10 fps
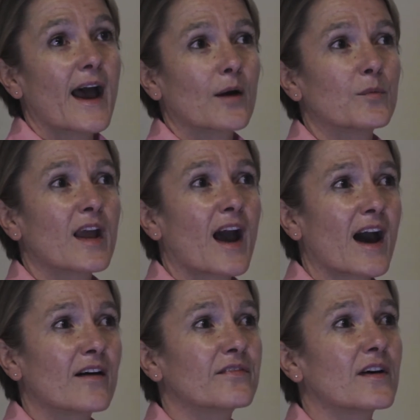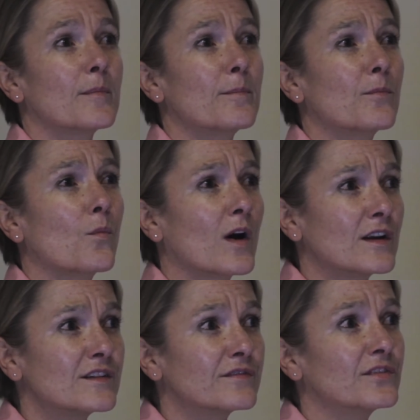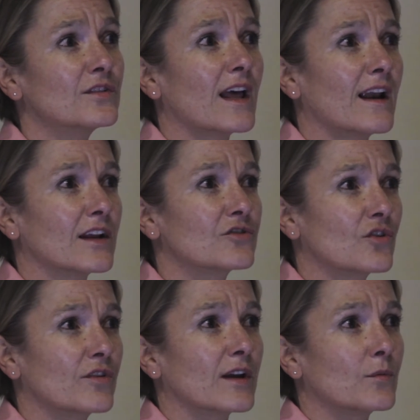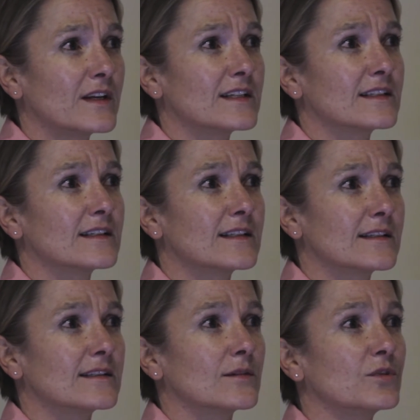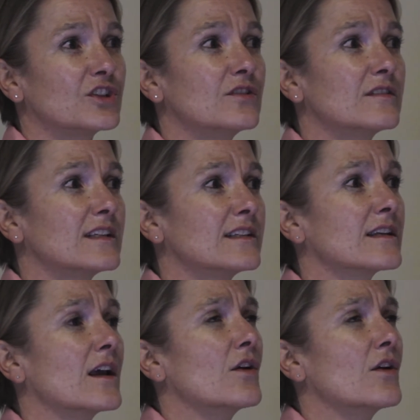And we have a wonderful electronic witnessing system which uses